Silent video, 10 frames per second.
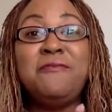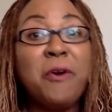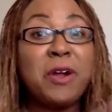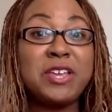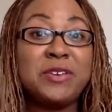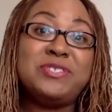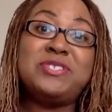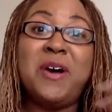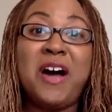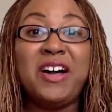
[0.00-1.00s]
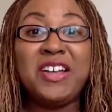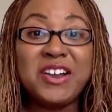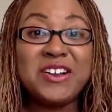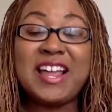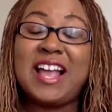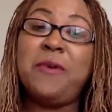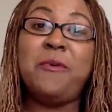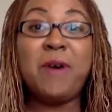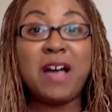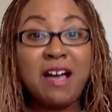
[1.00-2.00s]
for you. So all you're like,
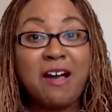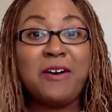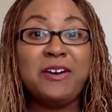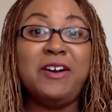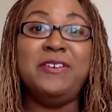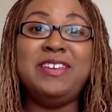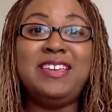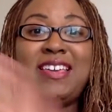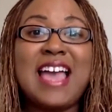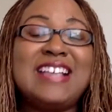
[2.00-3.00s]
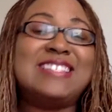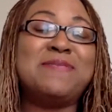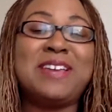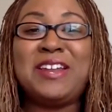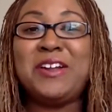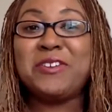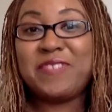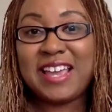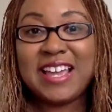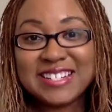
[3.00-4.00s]
whoa, yes, I'm getting
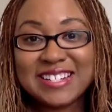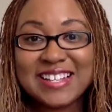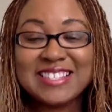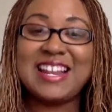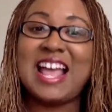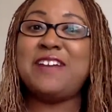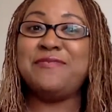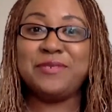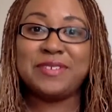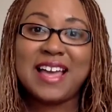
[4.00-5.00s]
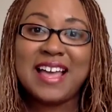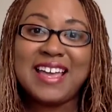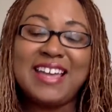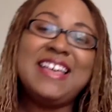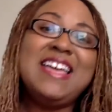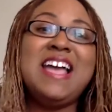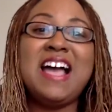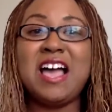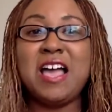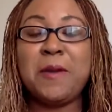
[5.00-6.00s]
notifications that I have a new client,
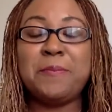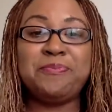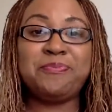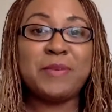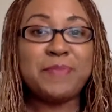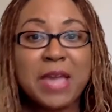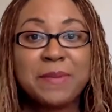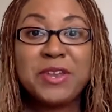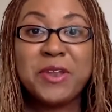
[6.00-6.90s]
payment